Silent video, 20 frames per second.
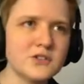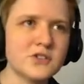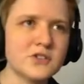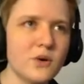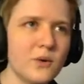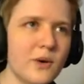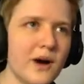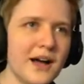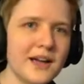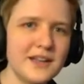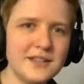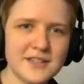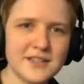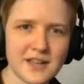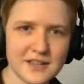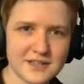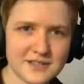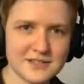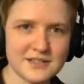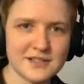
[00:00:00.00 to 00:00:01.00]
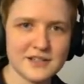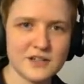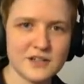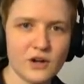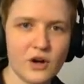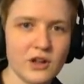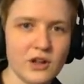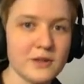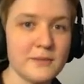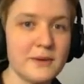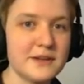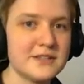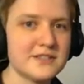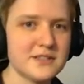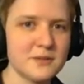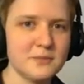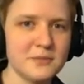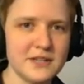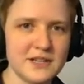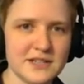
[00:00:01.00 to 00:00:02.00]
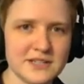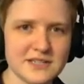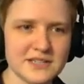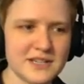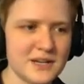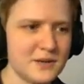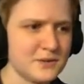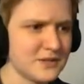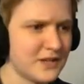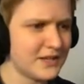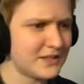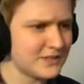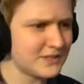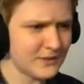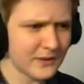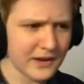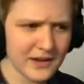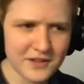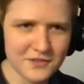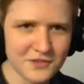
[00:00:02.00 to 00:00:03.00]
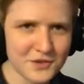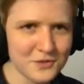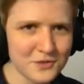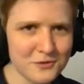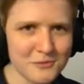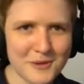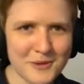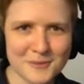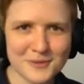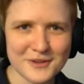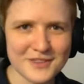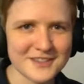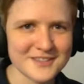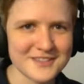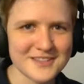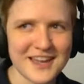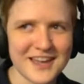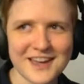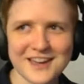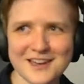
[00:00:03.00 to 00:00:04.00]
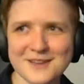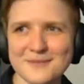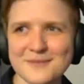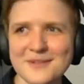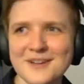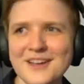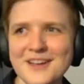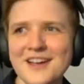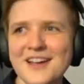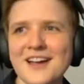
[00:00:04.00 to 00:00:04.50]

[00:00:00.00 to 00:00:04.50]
So I texted all of my siblings and I was like, Do any of you remember this game?